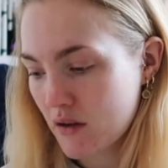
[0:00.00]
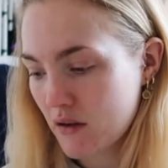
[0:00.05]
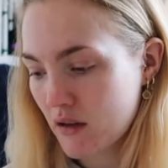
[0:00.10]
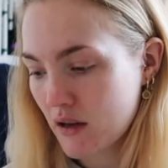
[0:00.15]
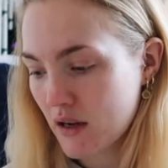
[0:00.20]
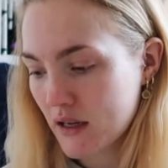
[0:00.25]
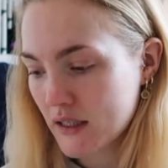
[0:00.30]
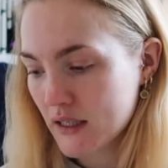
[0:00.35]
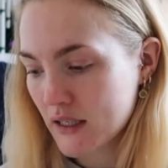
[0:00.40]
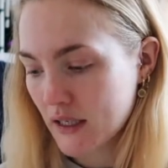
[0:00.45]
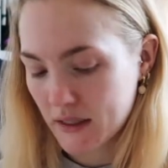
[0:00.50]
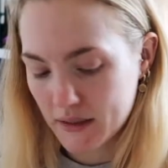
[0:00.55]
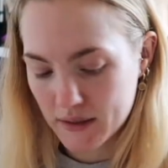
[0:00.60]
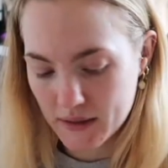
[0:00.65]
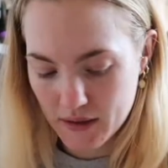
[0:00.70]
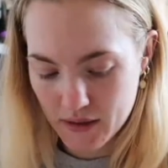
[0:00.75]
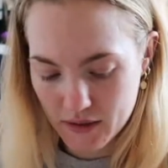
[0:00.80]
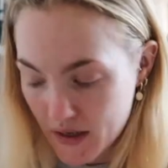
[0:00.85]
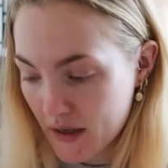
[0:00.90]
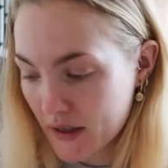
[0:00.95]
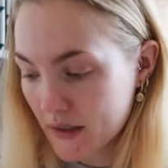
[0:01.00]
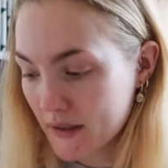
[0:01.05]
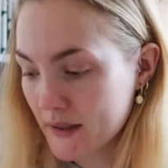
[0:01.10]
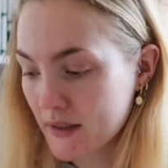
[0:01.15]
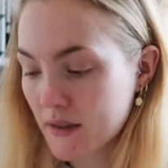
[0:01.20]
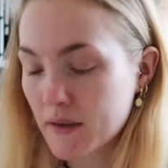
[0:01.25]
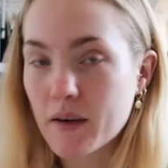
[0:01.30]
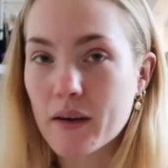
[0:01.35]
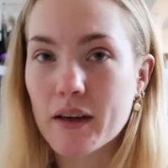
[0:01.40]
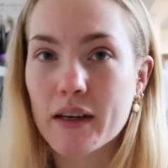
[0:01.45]
idea. So
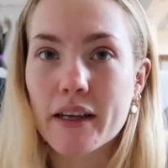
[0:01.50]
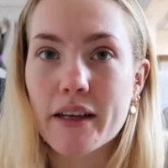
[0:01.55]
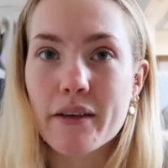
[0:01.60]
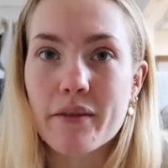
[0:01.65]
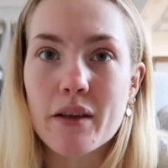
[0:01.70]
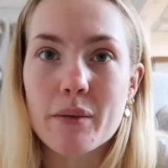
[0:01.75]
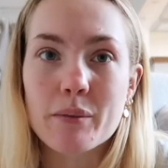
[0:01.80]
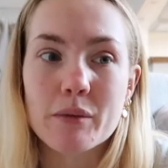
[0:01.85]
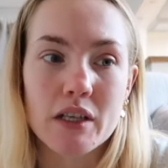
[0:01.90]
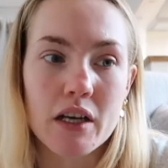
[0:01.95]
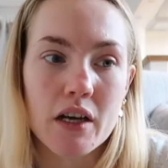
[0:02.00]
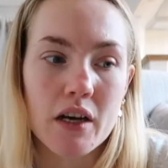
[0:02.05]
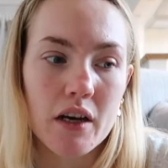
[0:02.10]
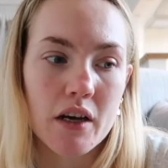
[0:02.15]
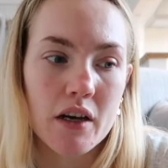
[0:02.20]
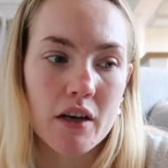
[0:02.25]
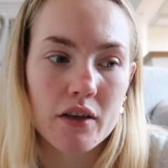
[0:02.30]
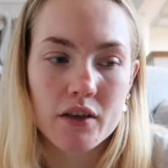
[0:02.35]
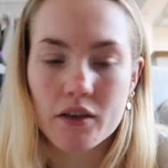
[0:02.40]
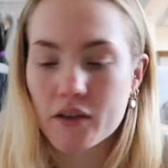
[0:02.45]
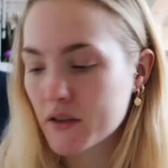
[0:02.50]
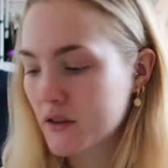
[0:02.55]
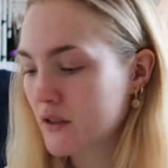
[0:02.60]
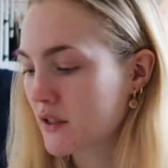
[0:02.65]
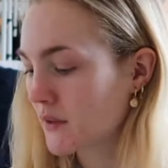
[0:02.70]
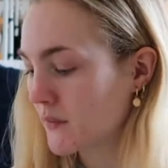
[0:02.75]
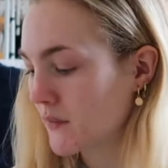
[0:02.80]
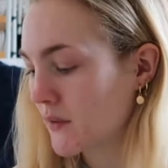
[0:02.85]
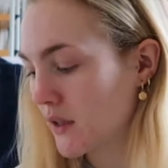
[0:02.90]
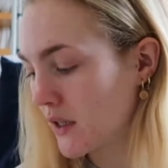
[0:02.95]
I'm going to give them to her.
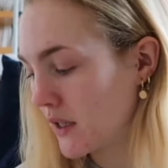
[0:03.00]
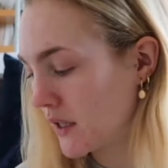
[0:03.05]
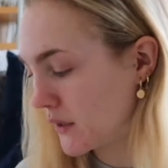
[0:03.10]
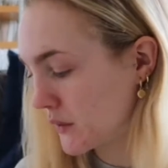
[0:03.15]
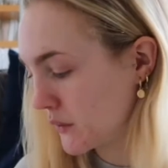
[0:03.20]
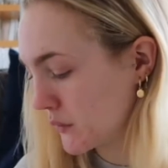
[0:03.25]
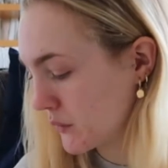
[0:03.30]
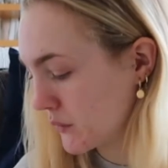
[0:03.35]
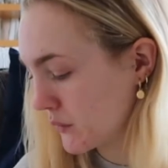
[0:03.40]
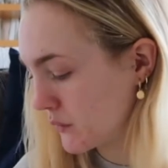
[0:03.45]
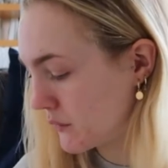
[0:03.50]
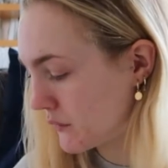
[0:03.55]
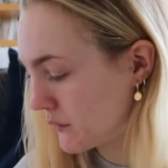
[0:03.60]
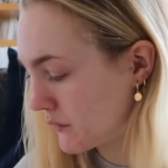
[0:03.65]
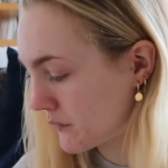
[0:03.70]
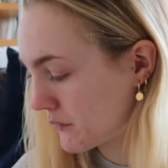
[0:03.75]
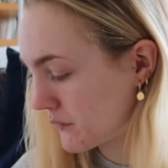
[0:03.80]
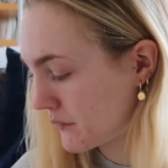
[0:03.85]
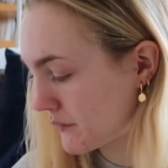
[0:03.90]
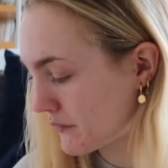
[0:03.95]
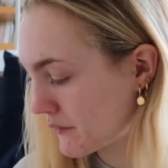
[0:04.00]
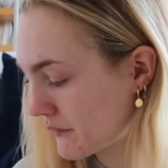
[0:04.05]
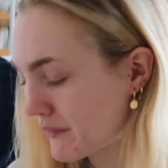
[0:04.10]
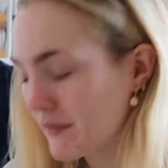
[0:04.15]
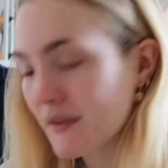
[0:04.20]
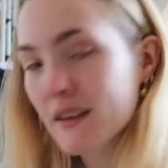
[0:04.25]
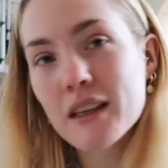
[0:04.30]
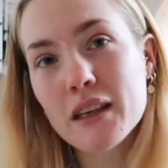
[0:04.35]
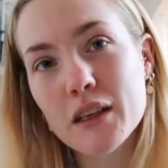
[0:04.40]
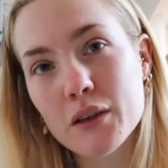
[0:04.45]
A little
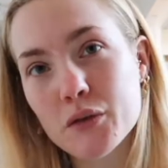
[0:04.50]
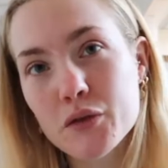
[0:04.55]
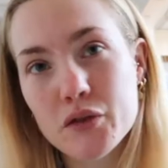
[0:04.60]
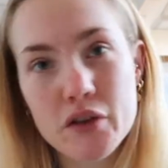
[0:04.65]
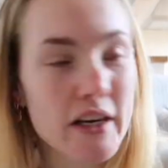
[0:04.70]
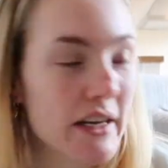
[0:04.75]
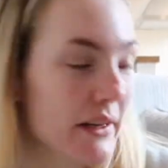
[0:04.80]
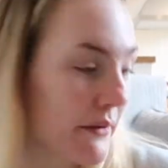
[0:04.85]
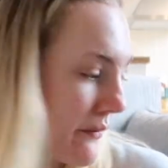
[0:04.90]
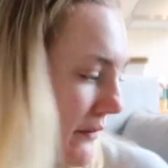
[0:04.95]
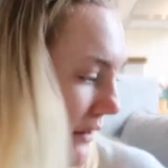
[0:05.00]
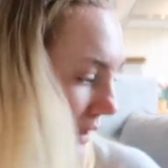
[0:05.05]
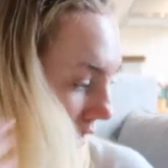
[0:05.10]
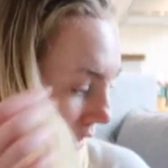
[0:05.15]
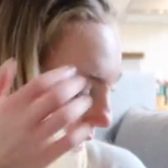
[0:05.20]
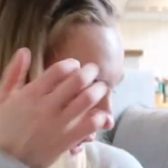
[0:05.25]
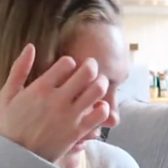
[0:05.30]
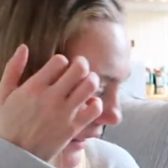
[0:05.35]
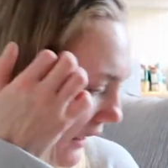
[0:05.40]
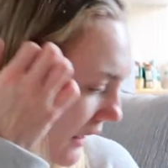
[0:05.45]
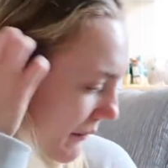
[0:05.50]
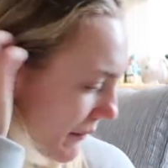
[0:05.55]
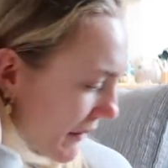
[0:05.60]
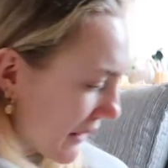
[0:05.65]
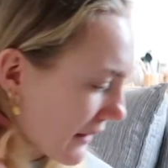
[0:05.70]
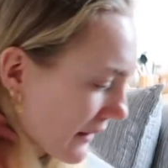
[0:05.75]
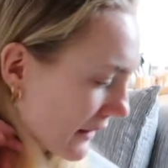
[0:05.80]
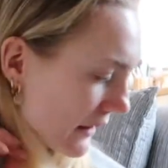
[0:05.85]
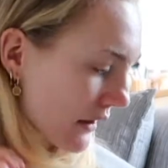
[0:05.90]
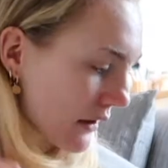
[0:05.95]
treat. And
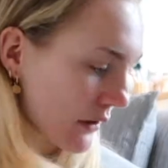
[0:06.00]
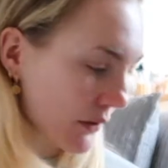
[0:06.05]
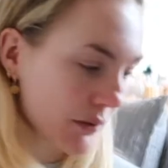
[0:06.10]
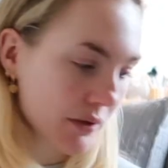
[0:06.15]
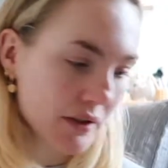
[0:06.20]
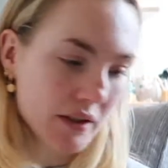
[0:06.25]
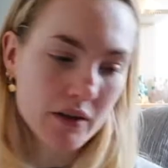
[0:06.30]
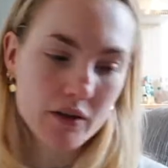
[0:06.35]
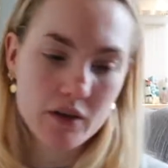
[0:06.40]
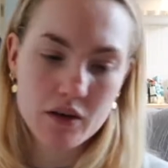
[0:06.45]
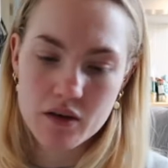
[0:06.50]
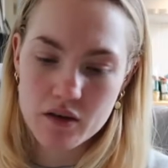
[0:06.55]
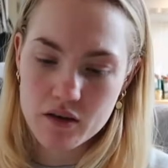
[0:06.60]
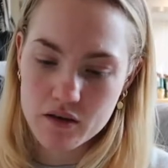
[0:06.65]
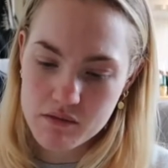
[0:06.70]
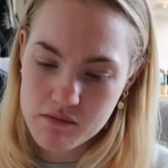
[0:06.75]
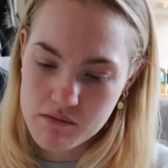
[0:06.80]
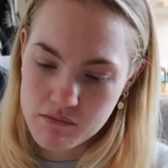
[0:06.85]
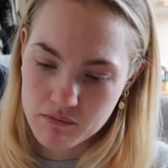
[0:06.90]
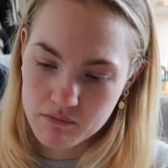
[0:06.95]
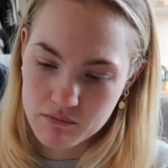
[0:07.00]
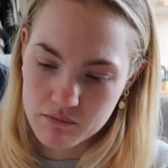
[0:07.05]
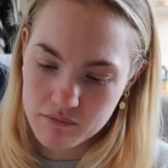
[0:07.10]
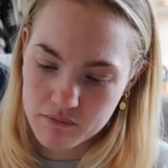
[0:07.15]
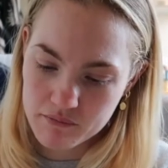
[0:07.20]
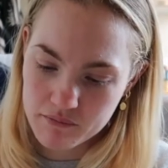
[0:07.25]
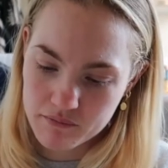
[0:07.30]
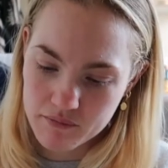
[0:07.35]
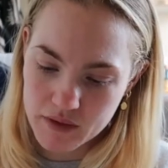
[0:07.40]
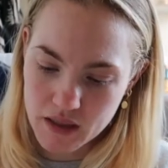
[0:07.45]
then I also got, oh,
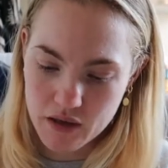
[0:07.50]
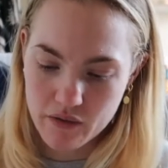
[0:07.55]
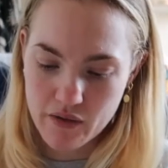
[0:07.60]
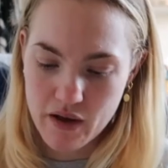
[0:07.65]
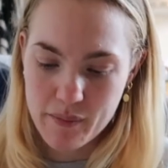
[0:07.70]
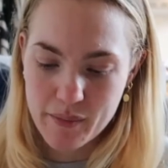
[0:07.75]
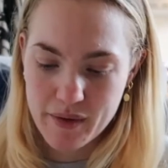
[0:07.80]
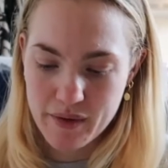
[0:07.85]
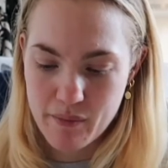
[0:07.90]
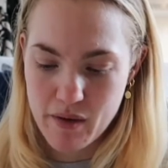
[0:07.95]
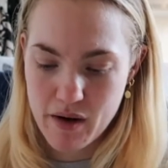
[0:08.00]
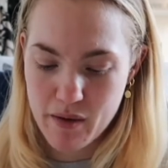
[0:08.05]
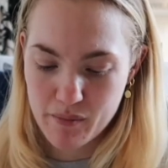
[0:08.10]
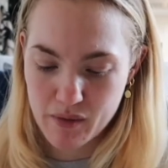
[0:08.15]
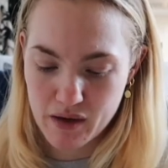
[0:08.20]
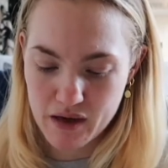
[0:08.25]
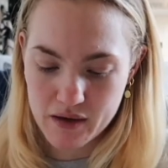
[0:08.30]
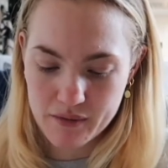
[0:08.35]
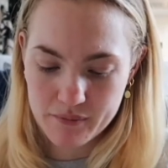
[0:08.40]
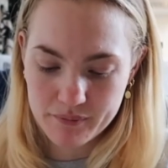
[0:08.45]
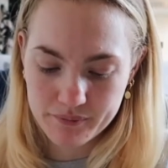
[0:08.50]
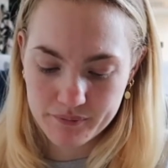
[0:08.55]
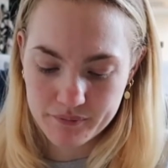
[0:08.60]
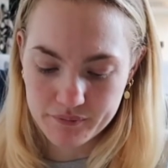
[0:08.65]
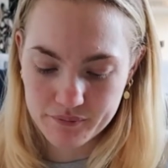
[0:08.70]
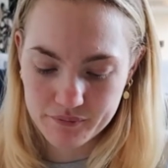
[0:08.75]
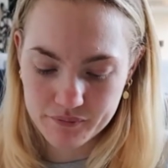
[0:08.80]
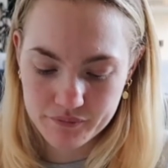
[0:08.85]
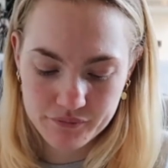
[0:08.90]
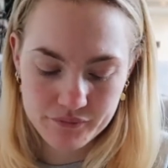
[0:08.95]
that'll be on my umbrella.
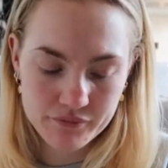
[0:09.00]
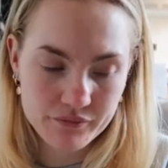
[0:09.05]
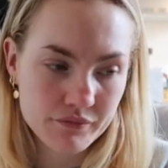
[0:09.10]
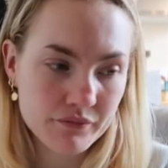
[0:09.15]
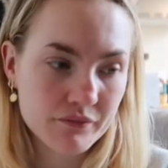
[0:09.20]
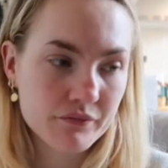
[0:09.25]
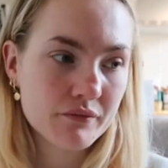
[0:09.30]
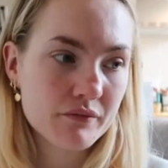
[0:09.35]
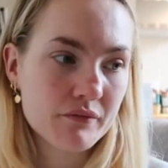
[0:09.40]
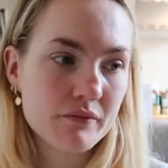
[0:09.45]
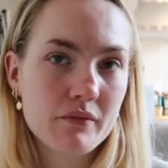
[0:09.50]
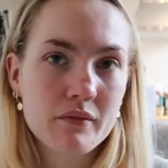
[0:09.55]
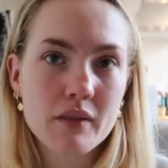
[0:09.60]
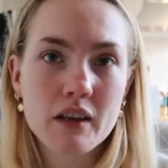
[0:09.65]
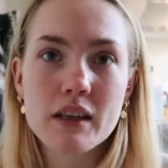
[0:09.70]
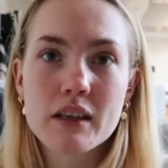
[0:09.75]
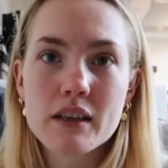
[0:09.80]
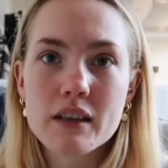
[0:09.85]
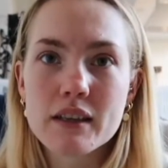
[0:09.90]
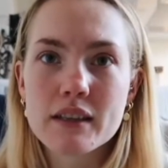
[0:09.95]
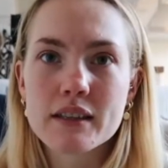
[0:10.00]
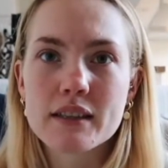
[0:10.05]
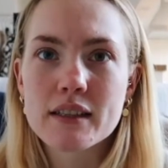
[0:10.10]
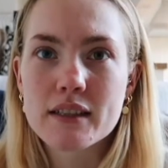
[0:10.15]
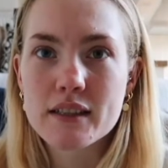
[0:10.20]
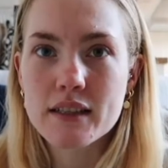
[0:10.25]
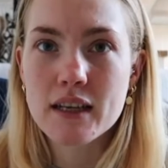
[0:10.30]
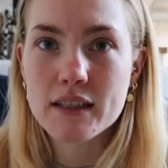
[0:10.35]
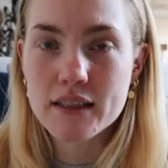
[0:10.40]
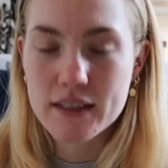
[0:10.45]
So
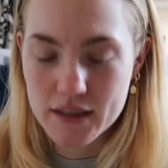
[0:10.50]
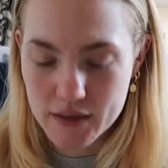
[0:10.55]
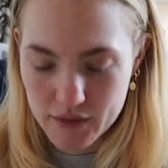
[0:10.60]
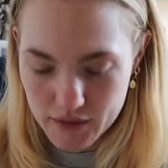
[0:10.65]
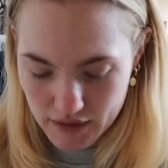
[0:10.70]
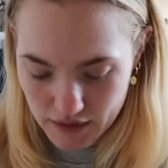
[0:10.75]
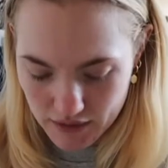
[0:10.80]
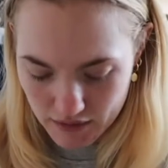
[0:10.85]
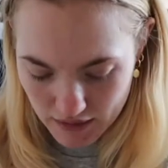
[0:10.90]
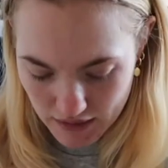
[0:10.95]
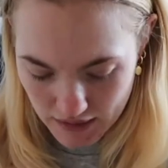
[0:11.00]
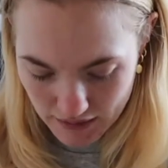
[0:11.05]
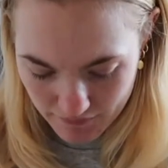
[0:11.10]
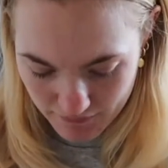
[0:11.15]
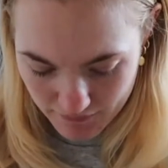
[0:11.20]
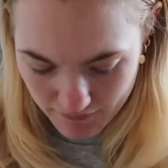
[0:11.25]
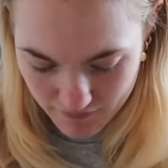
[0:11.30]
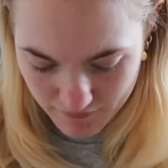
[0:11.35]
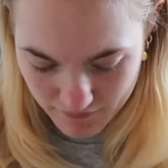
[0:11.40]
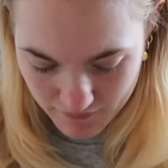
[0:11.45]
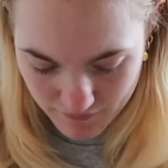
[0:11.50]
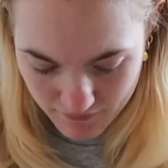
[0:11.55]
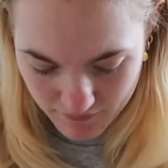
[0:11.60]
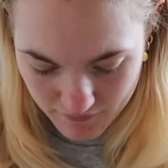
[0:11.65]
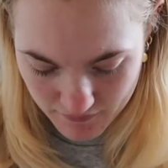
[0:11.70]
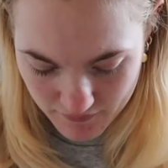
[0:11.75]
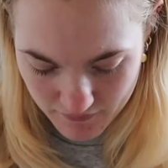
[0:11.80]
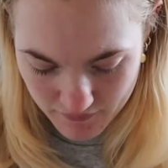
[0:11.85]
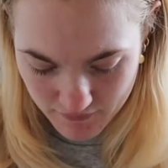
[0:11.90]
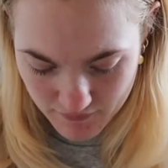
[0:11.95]
it's turned into a little
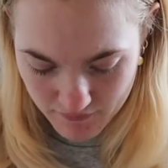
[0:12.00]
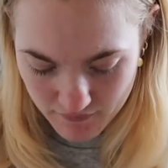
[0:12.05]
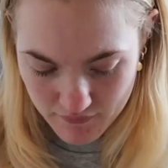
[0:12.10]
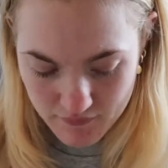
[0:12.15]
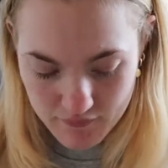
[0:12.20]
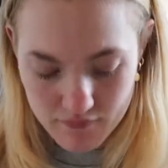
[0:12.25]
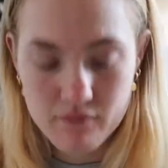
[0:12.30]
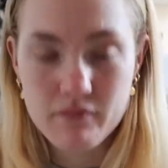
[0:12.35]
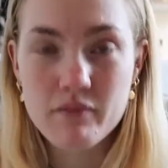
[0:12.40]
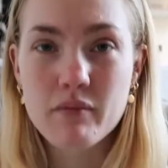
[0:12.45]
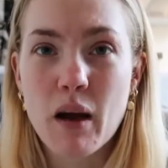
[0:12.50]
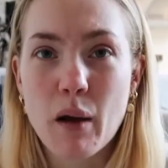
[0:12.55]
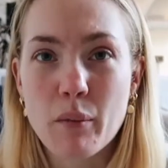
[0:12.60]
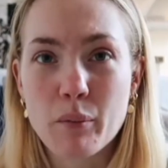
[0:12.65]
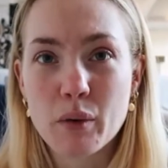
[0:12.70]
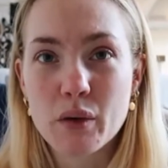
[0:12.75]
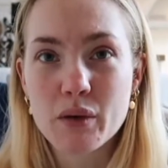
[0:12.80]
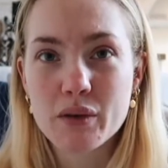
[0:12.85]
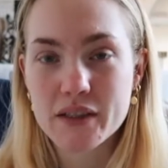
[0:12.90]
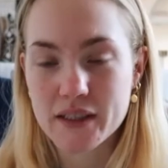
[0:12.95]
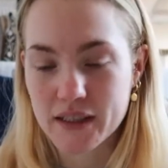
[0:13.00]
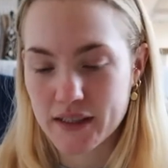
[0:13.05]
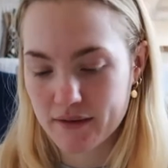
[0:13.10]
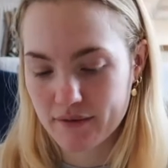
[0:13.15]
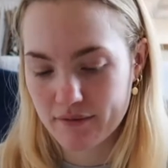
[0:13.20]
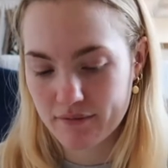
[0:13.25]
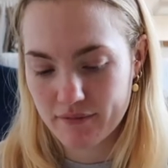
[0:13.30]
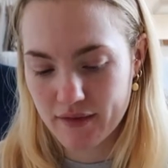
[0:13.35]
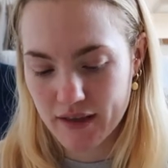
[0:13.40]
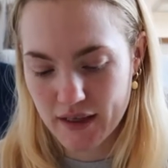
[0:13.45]
unboxing
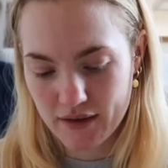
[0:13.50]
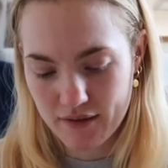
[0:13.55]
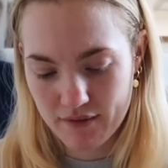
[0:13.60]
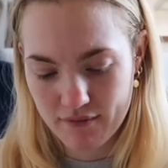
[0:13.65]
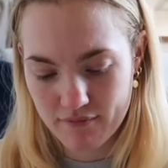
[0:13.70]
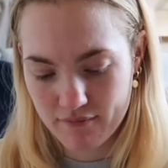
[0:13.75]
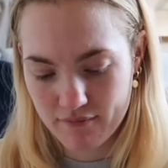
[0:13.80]
thing.